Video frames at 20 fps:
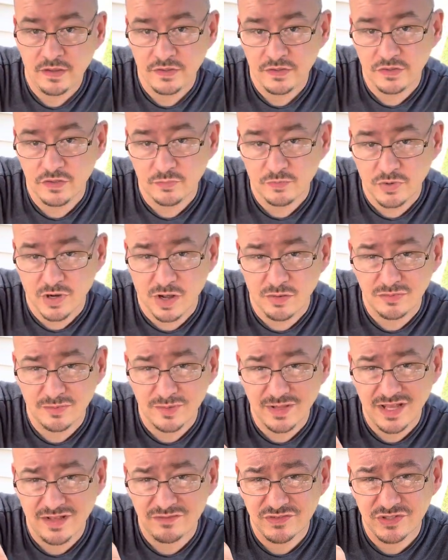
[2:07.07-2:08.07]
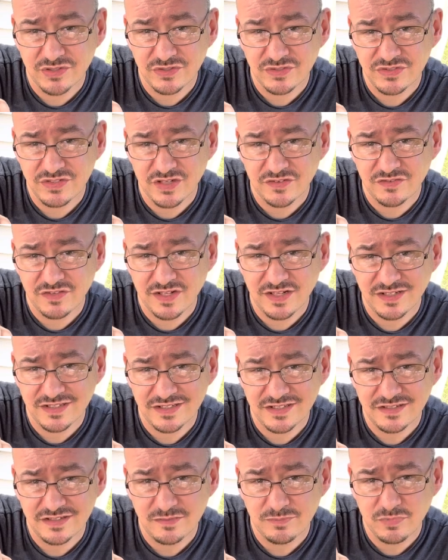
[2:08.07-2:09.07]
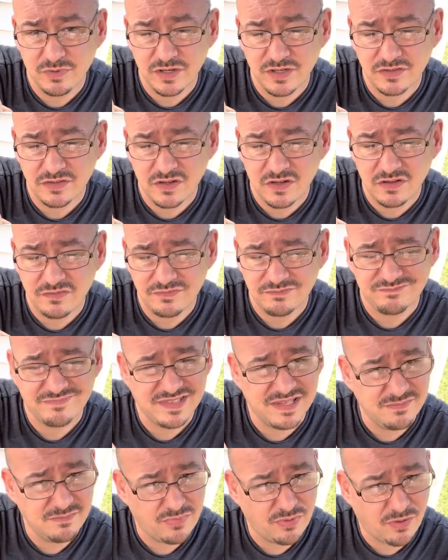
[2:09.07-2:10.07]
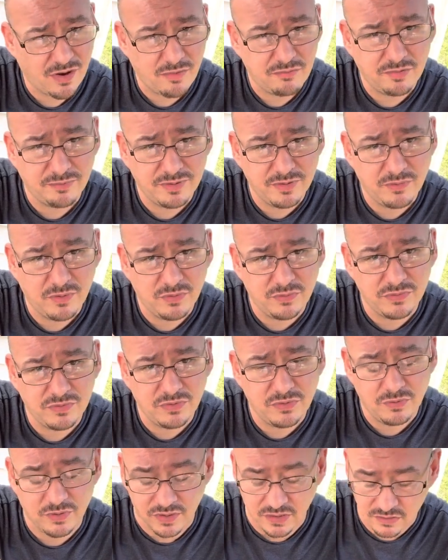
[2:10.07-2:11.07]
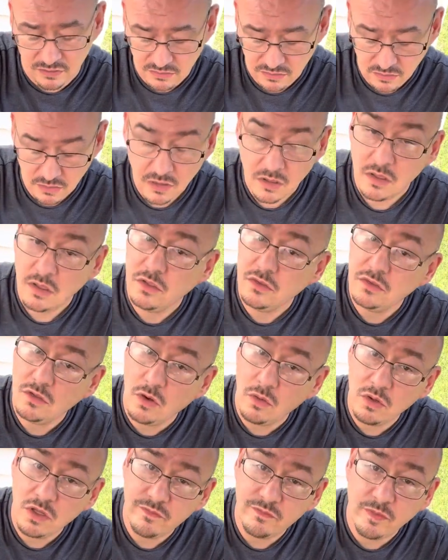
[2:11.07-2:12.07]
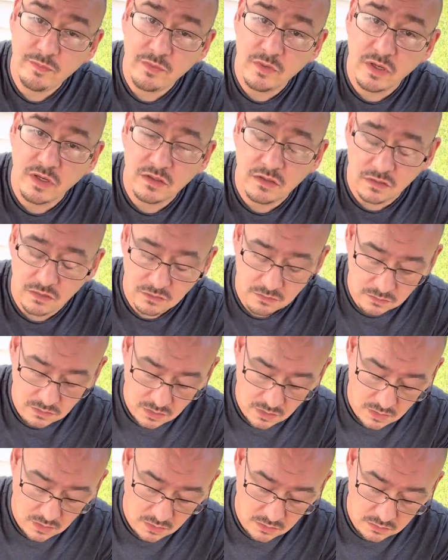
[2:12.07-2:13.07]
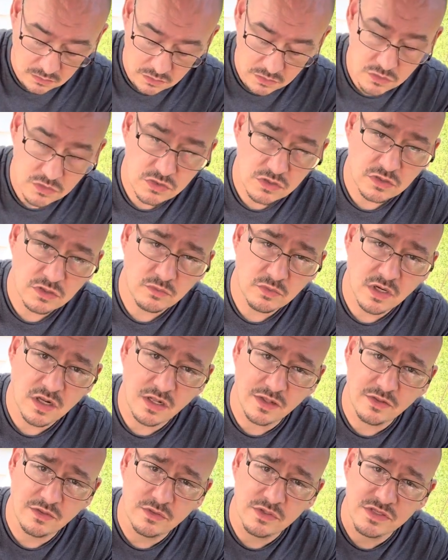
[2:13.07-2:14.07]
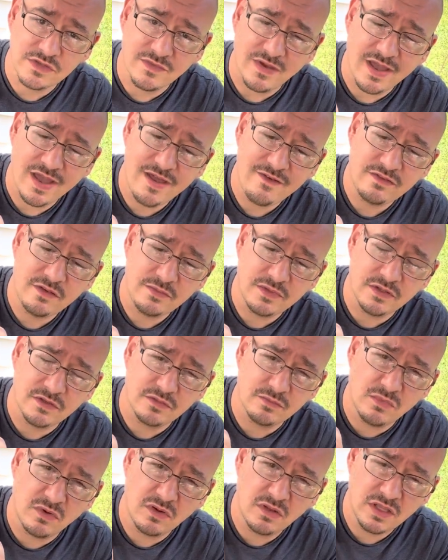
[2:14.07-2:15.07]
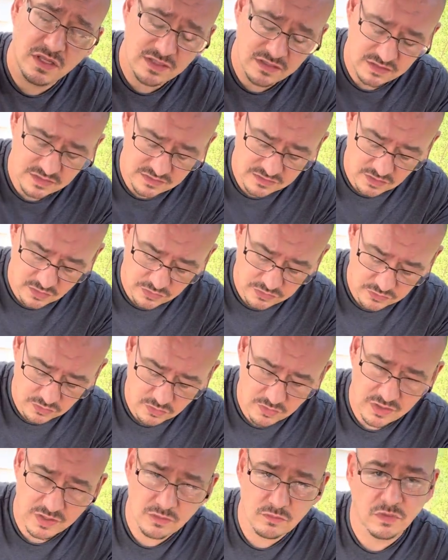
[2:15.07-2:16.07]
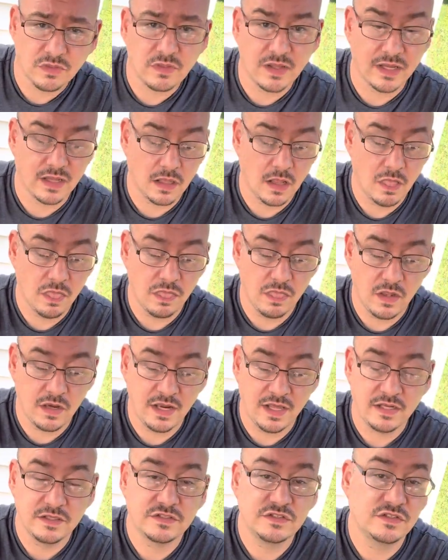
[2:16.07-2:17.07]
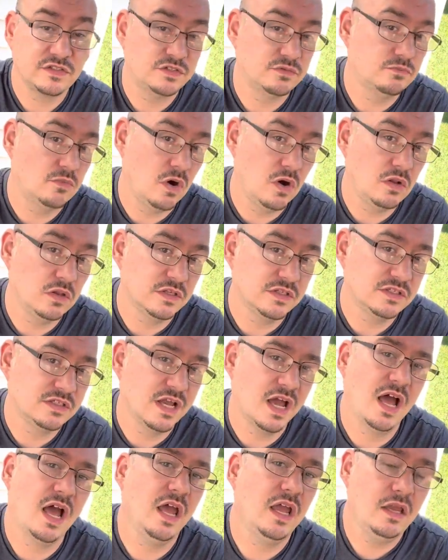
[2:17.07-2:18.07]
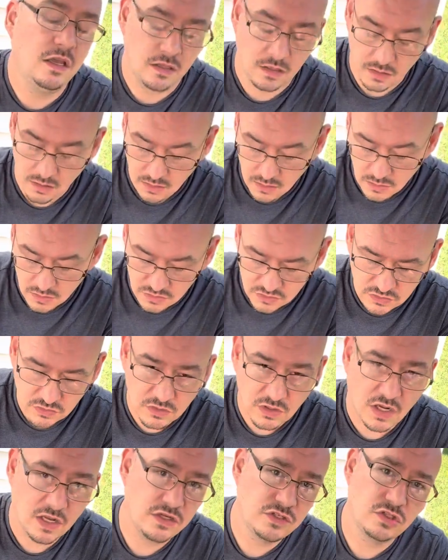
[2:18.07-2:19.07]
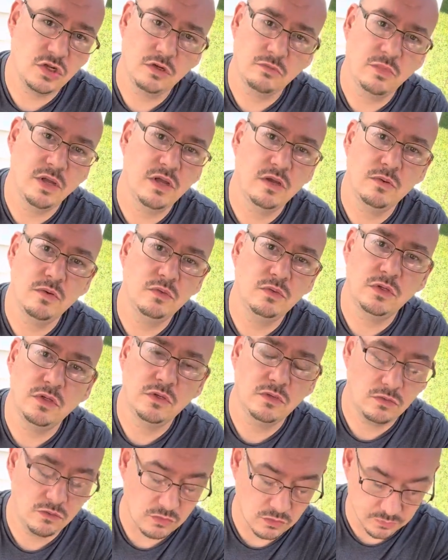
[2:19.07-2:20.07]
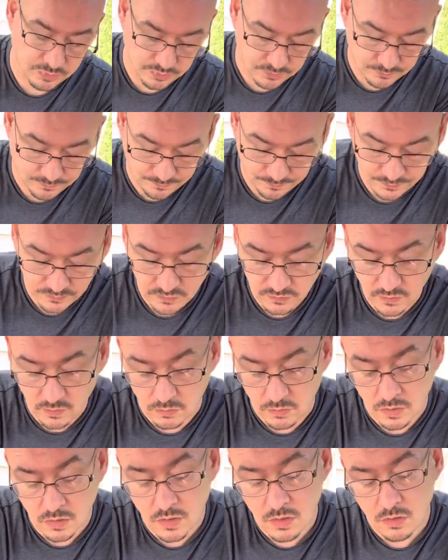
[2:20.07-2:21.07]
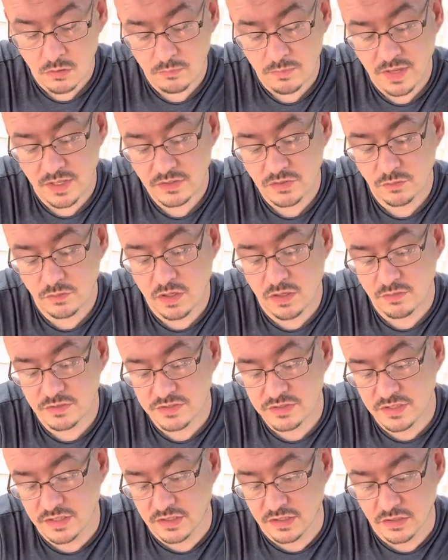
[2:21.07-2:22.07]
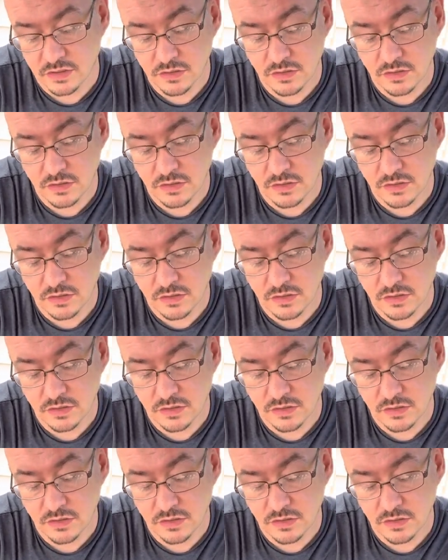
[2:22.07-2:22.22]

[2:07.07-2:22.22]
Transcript: you'll probably have little stuff like this that breaks off. It probably won't do well. Don't give up on it though. Usually what I'll do is if I have something small like this, I'll throw it in with like the next smallest guy so that I start my own little group. So back to what I was saying.